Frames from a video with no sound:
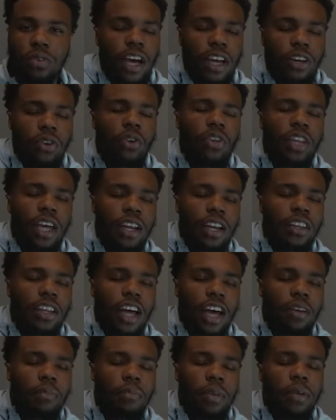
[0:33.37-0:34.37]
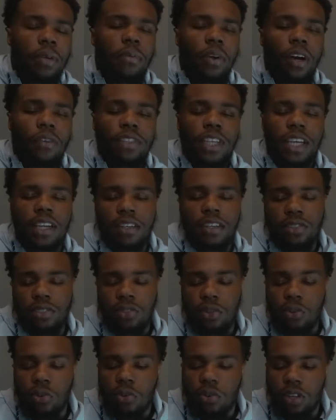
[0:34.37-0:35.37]
I know that a lot of people have taken a
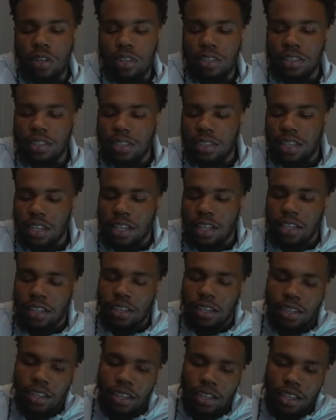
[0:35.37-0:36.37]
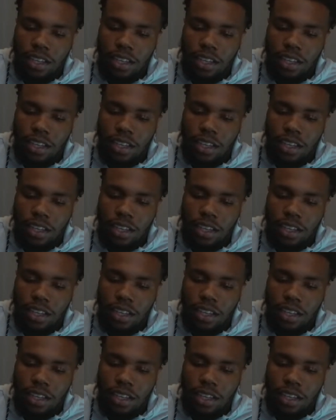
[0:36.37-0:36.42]
toll on this thing